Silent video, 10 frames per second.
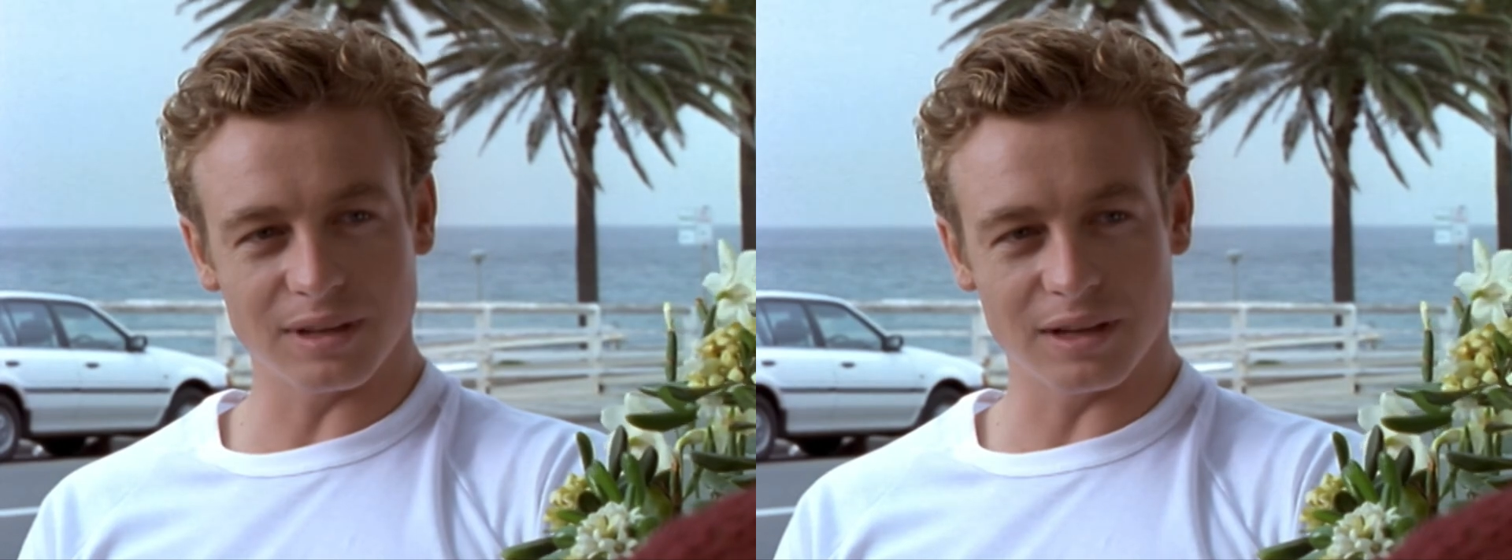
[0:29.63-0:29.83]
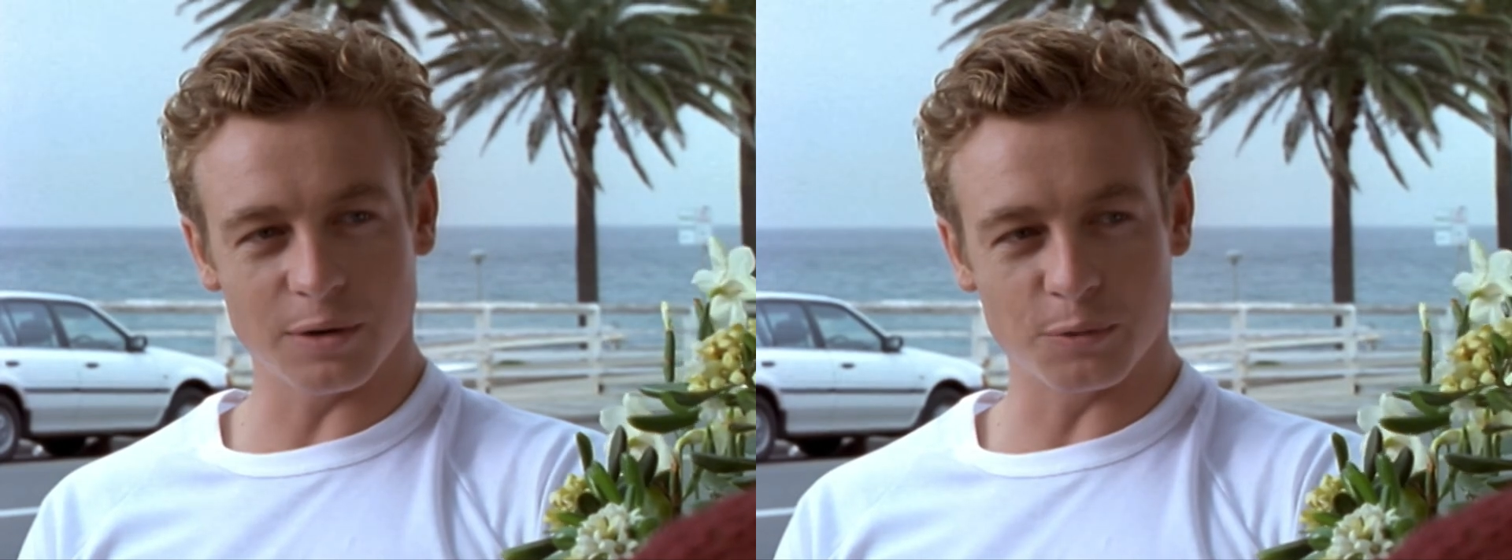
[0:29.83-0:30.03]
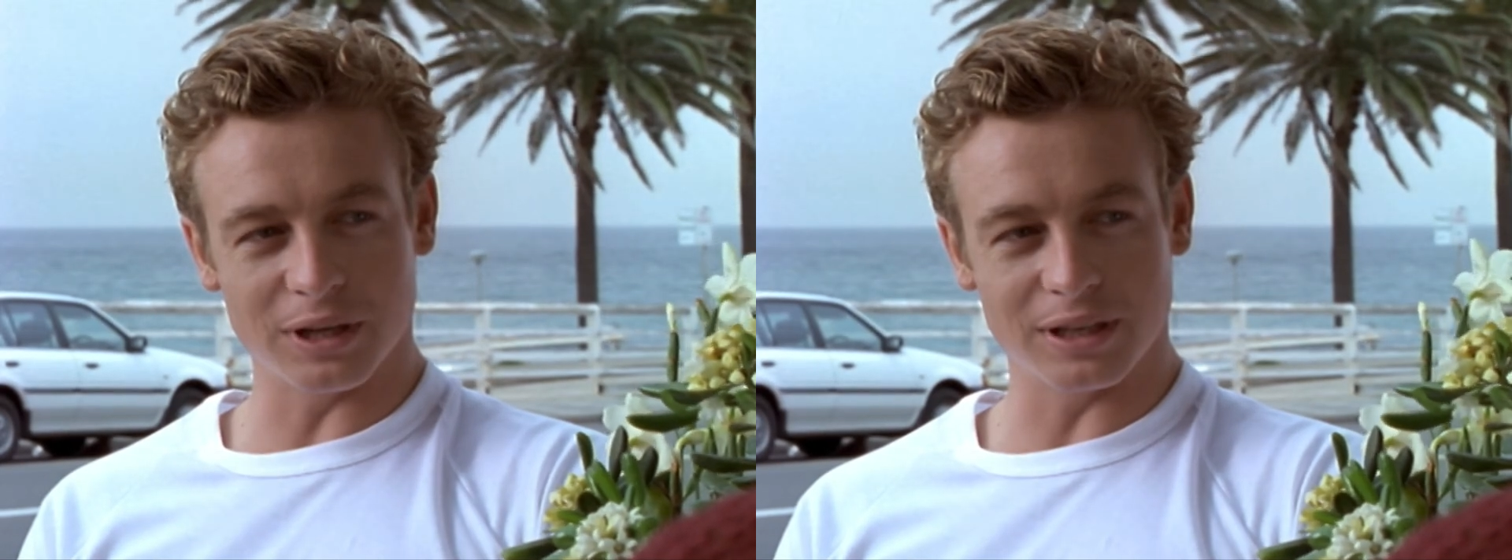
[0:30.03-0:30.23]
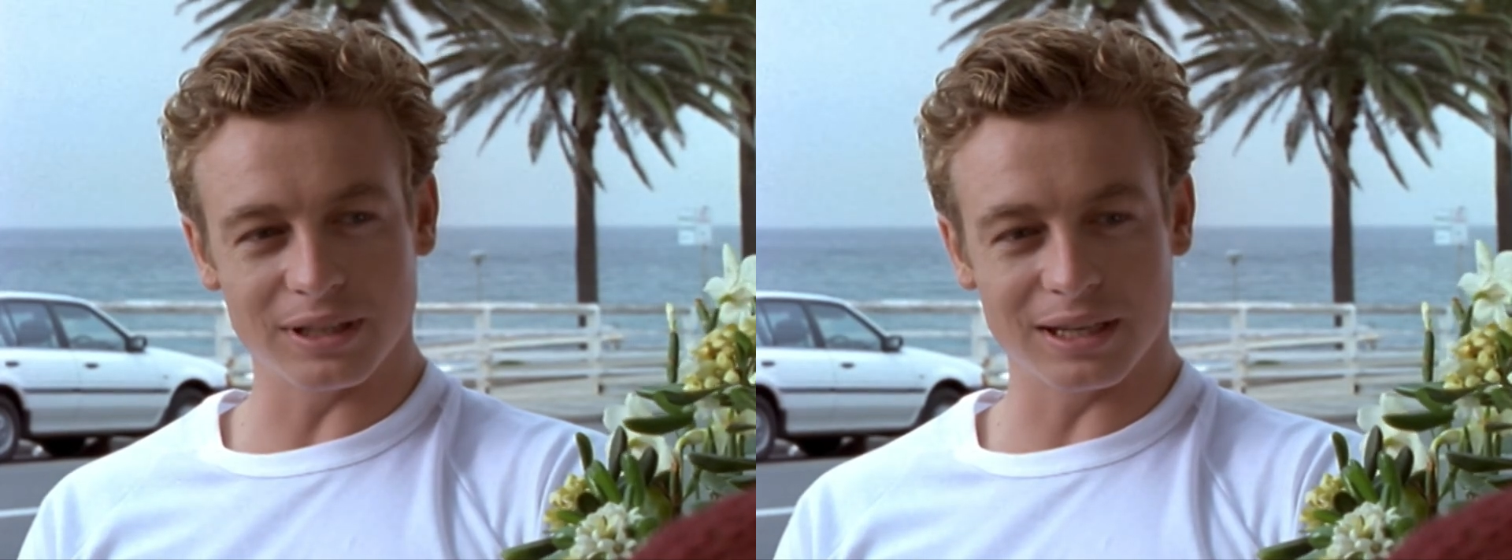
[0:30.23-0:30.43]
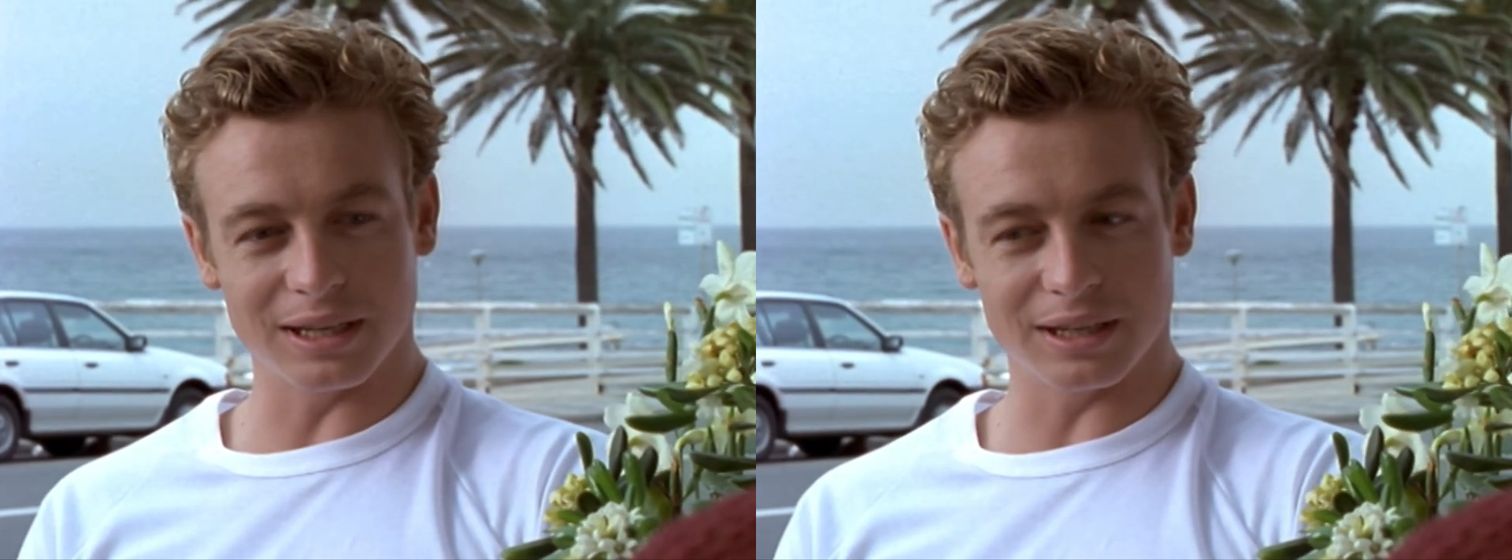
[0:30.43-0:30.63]
Oh,
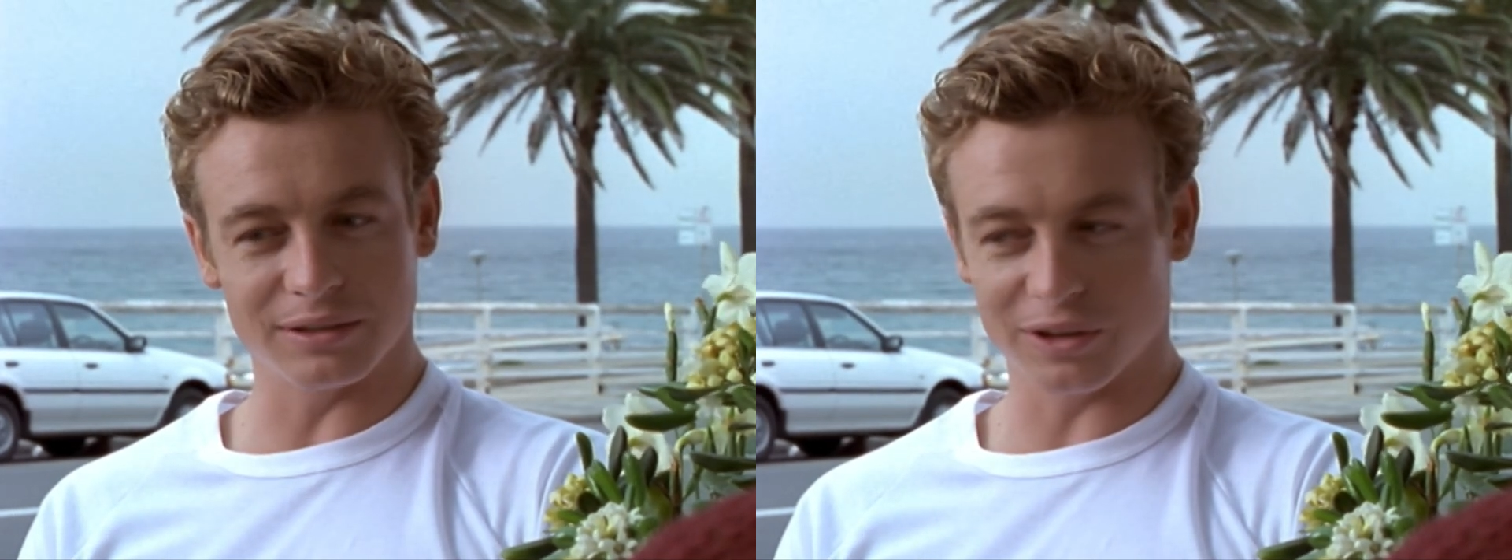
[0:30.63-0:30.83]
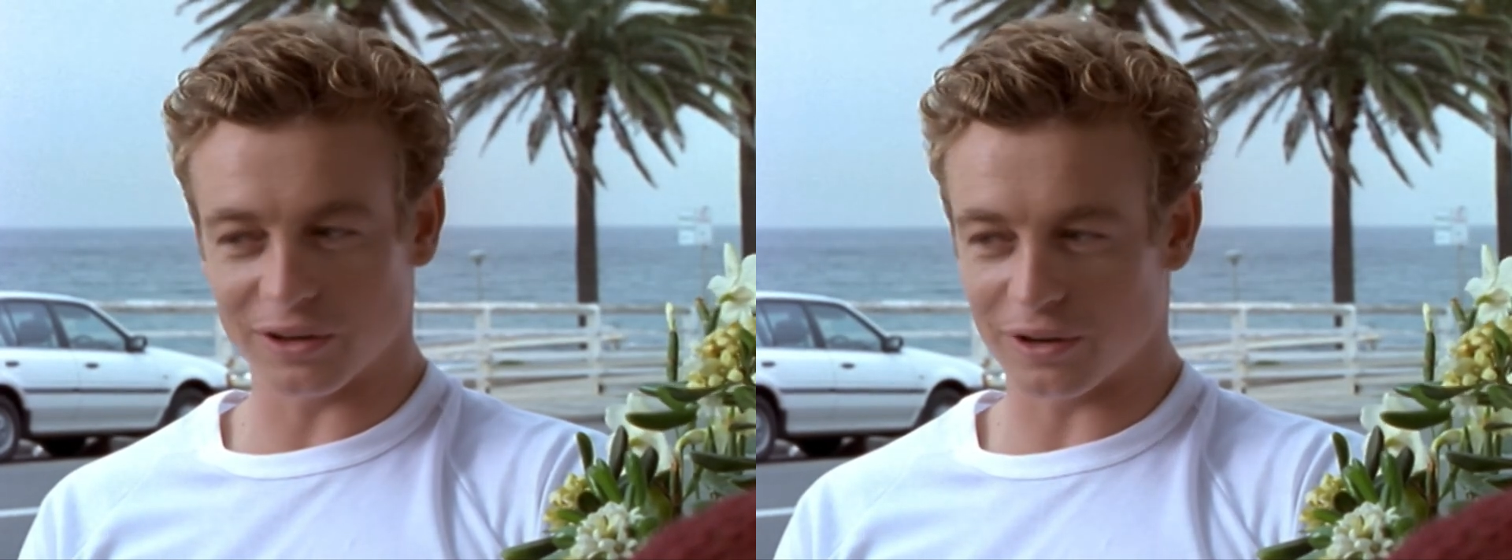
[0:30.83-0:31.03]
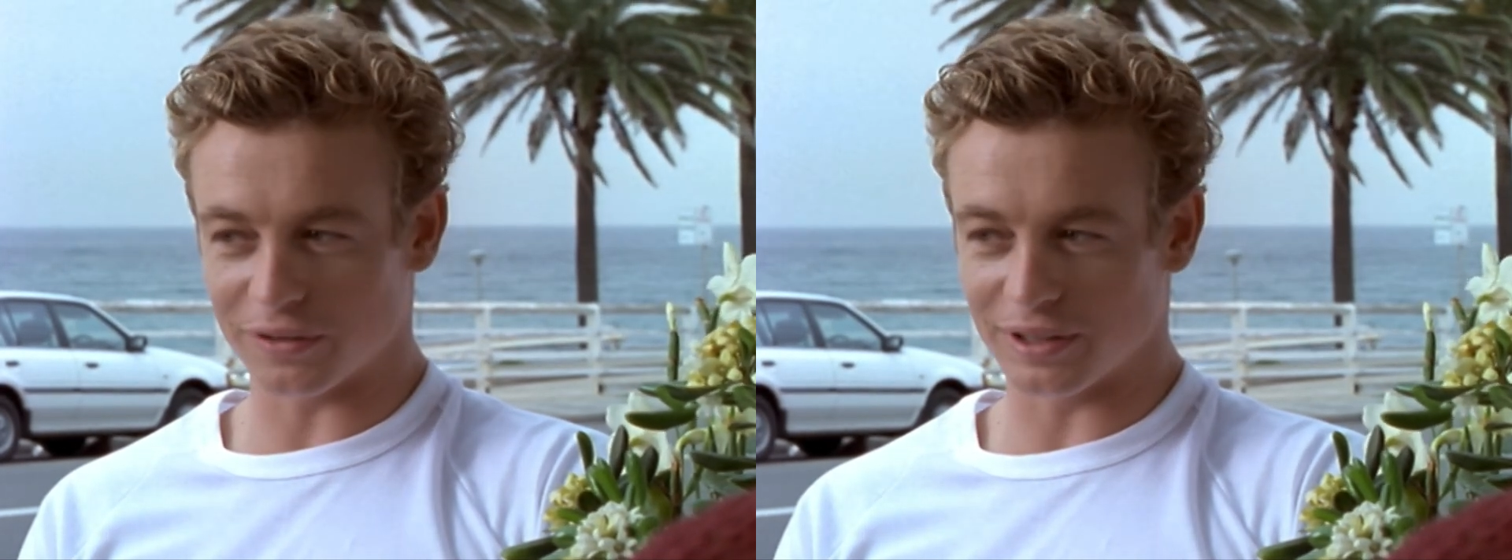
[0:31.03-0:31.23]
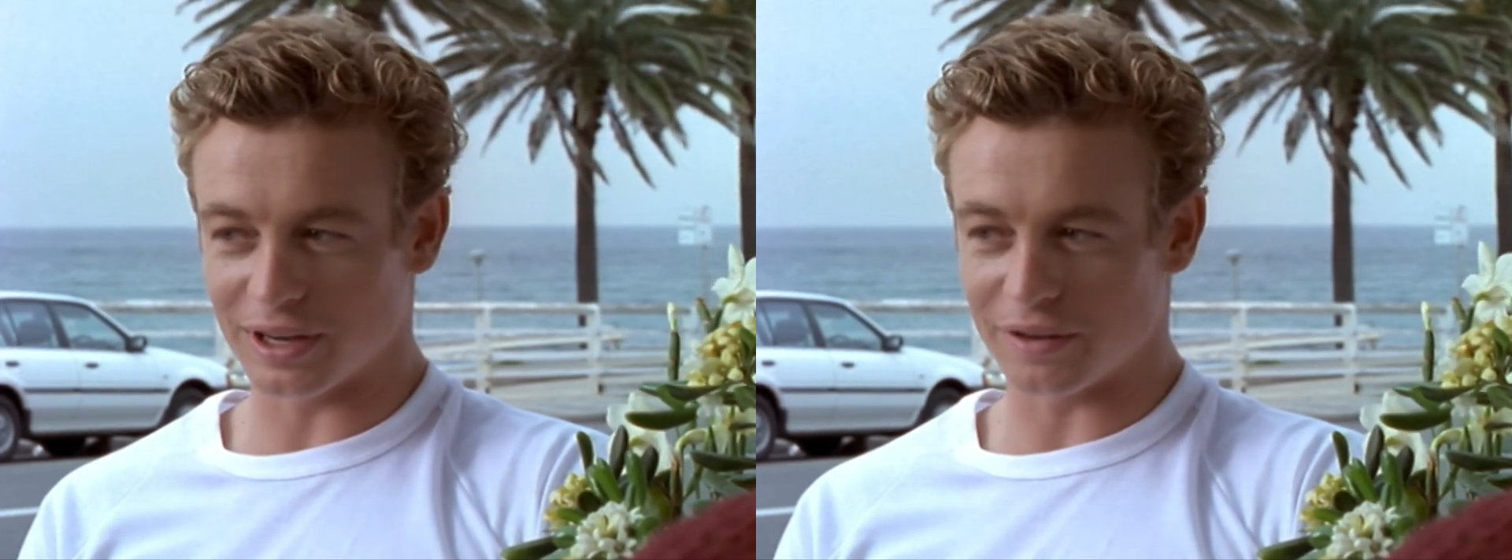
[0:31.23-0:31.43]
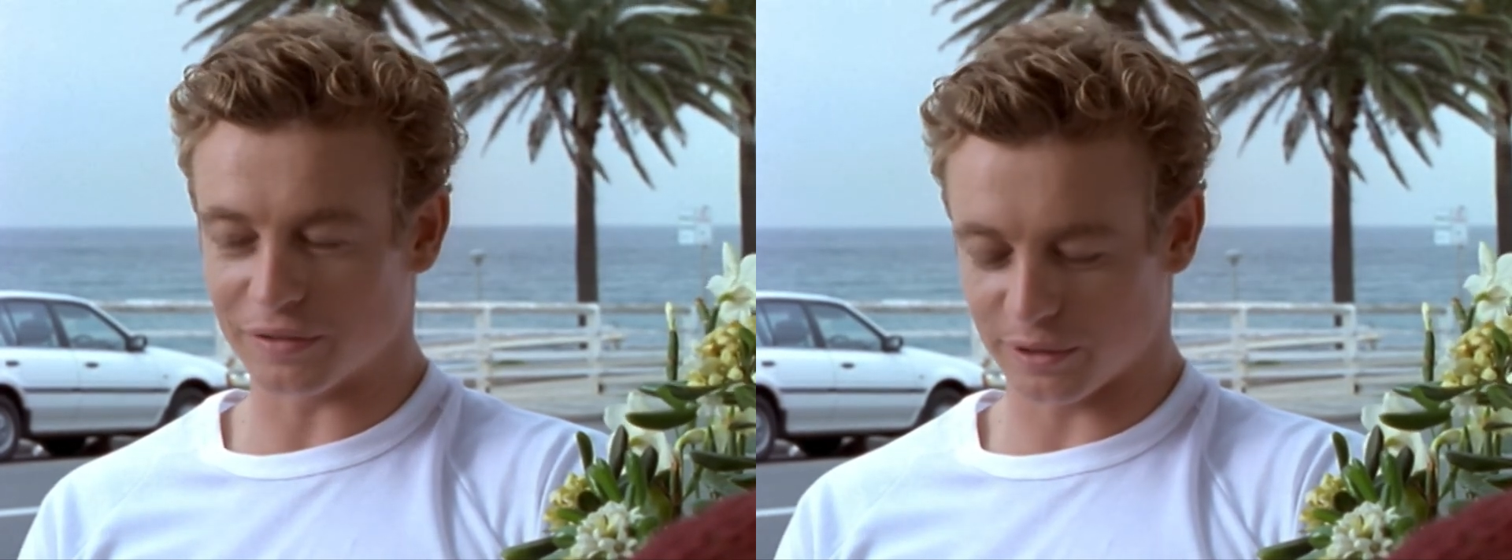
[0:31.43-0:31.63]
well, not often enough,